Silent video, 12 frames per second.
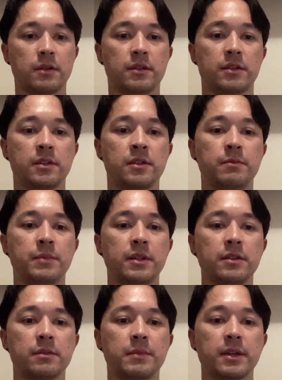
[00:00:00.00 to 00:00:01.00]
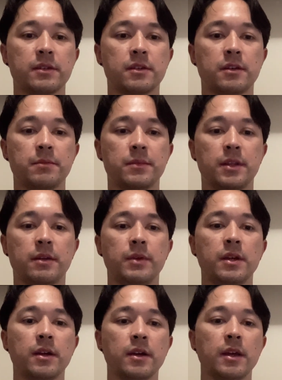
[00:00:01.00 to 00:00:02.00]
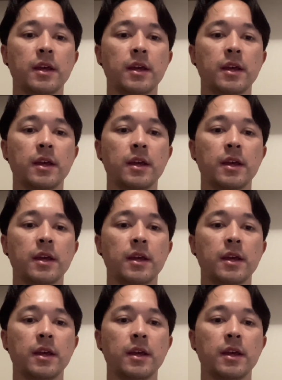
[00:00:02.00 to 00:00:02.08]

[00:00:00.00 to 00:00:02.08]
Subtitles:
spin specs up, there we go.